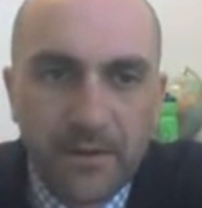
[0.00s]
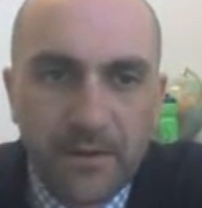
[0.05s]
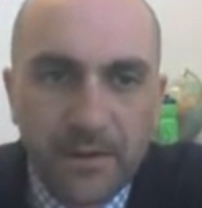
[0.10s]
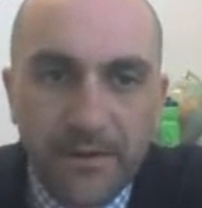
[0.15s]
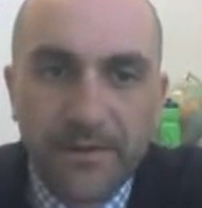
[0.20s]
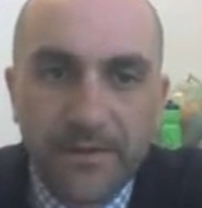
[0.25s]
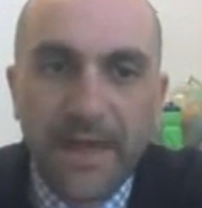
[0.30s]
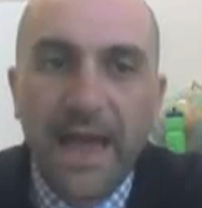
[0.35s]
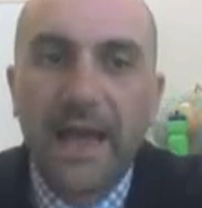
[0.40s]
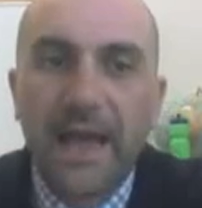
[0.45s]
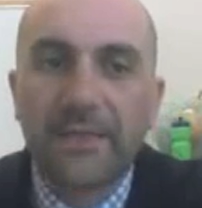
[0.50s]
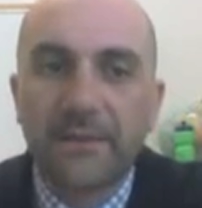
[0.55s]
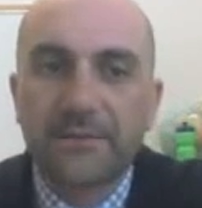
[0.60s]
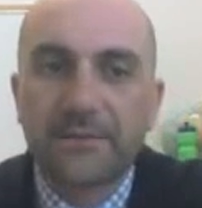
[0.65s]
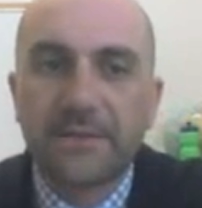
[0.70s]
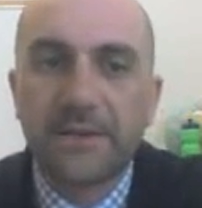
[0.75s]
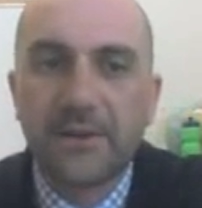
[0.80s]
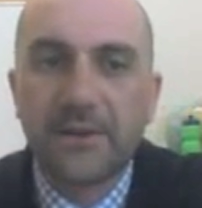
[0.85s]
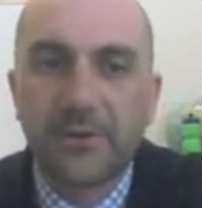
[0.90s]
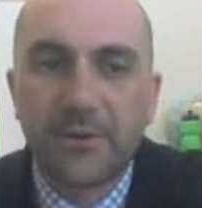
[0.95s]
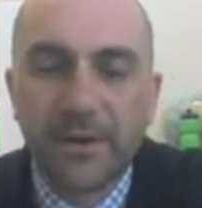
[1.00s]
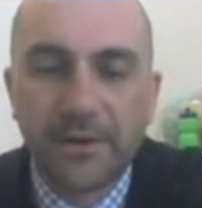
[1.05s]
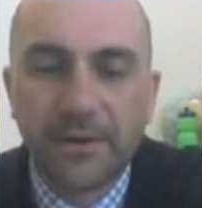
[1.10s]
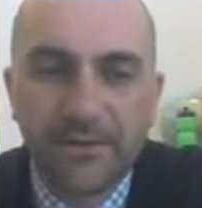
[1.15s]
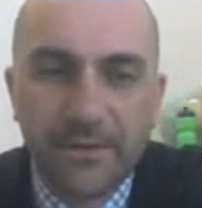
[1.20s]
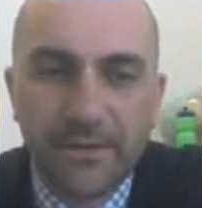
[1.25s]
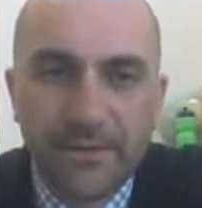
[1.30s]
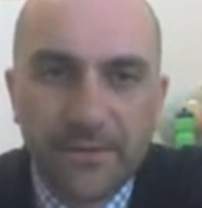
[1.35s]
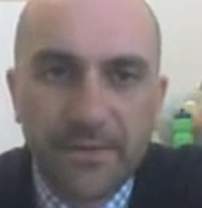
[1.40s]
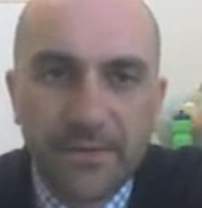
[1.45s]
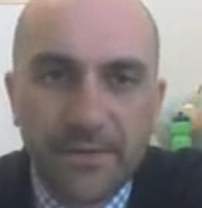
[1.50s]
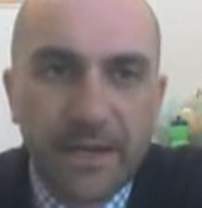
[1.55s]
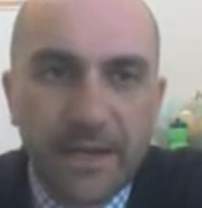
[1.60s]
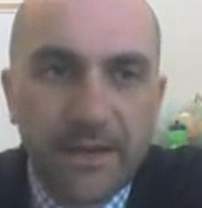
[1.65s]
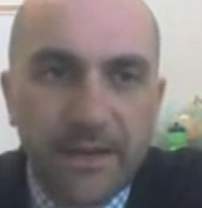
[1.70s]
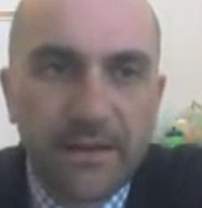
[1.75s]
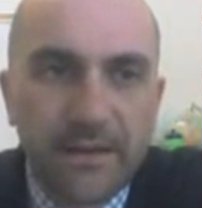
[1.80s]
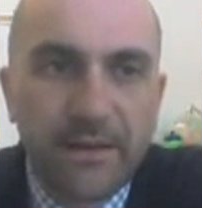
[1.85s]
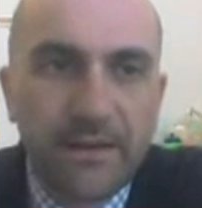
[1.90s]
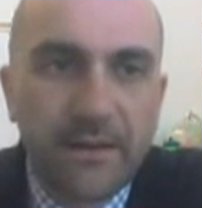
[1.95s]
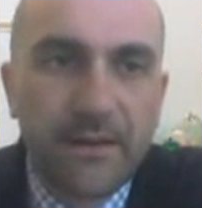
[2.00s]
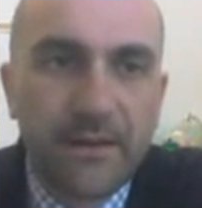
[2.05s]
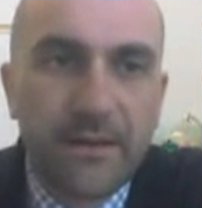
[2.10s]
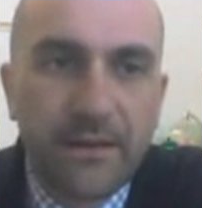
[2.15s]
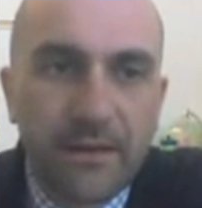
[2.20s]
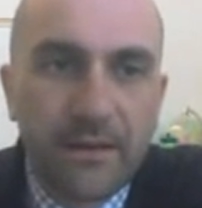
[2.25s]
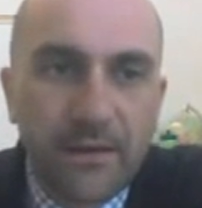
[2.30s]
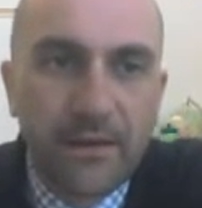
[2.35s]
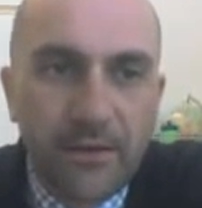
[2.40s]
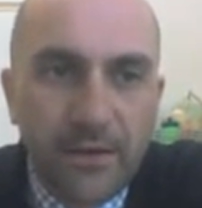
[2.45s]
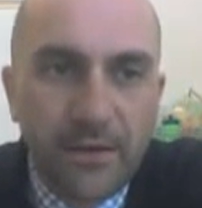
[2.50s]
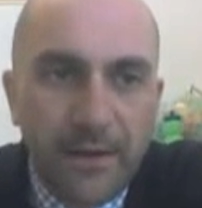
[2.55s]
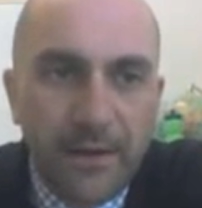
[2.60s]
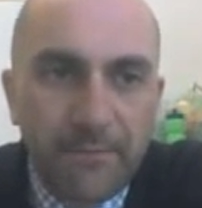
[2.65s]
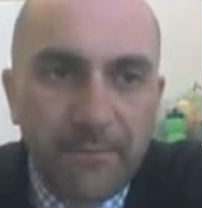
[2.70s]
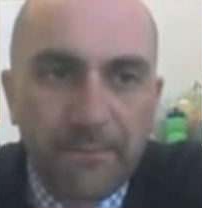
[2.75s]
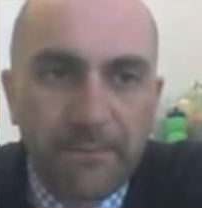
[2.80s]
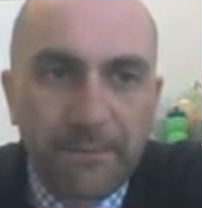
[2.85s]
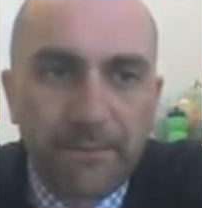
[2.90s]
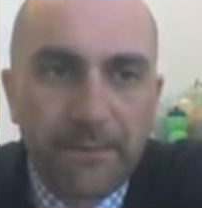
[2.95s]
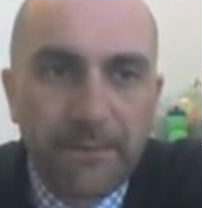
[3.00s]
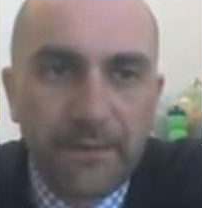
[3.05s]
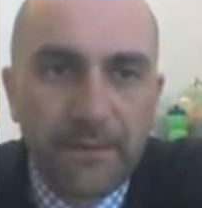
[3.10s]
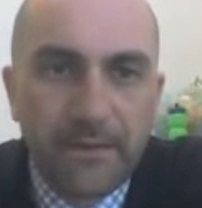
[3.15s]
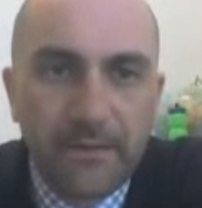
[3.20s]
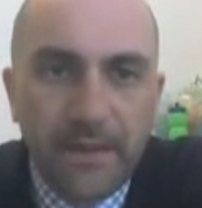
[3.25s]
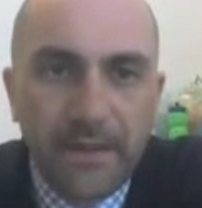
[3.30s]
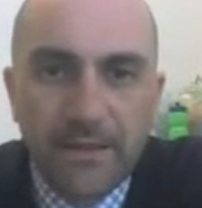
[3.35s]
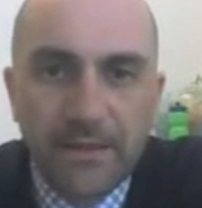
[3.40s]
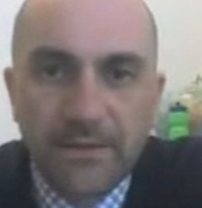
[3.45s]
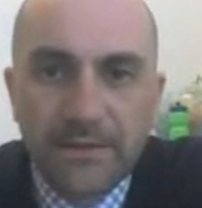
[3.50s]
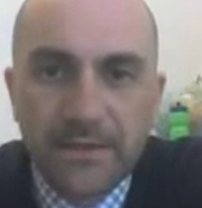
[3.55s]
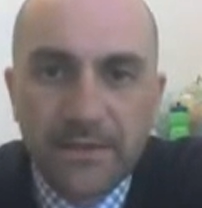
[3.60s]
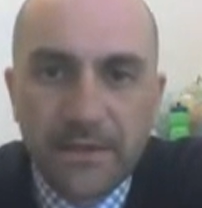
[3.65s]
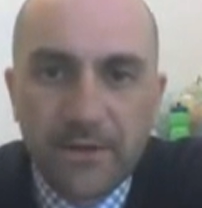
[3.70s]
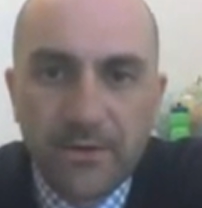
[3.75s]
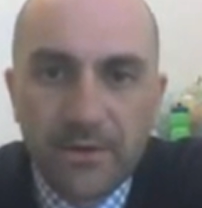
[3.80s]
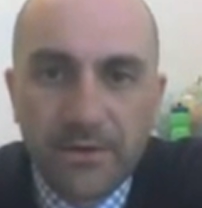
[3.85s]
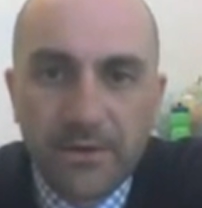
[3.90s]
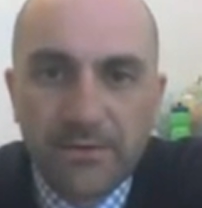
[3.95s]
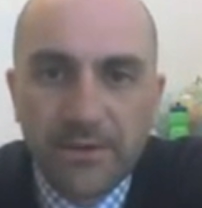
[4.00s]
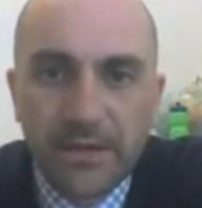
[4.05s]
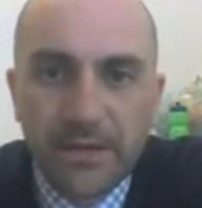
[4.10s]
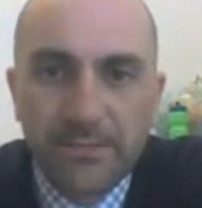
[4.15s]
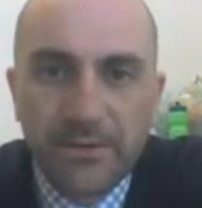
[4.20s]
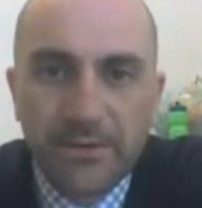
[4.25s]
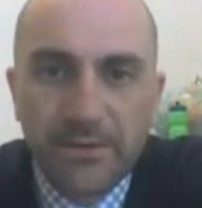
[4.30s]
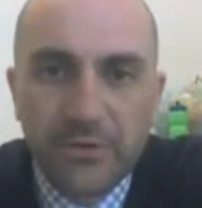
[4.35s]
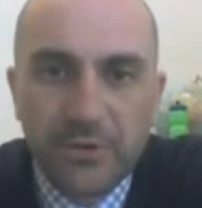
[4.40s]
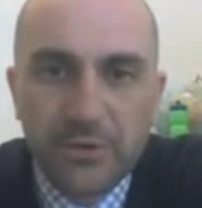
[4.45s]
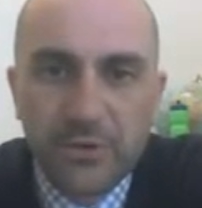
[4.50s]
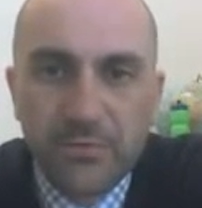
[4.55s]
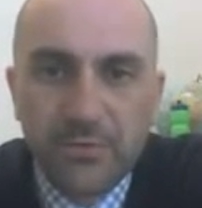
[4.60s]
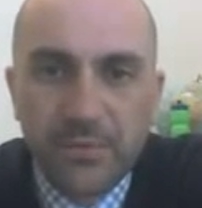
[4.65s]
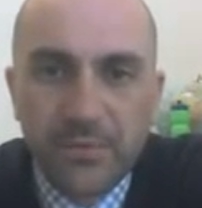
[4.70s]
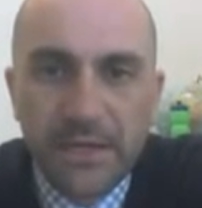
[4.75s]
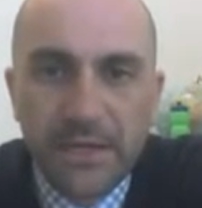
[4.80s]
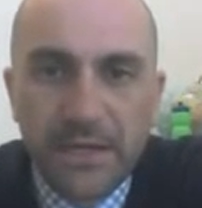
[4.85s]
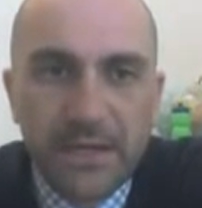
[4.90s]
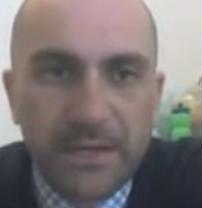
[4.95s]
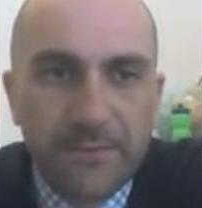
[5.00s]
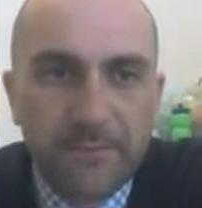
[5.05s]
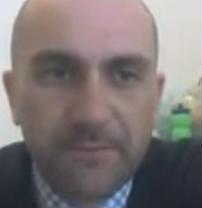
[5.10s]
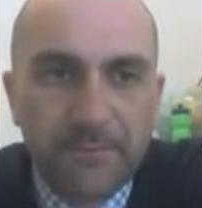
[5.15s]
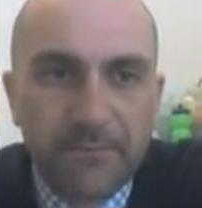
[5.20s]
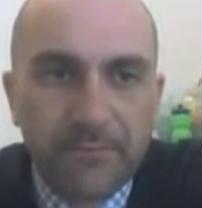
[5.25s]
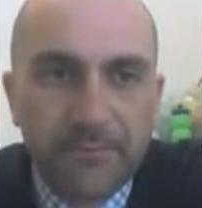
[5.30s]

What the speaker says: Now that looks like a coin flip to me. Okay, that looks like a coin flip to me.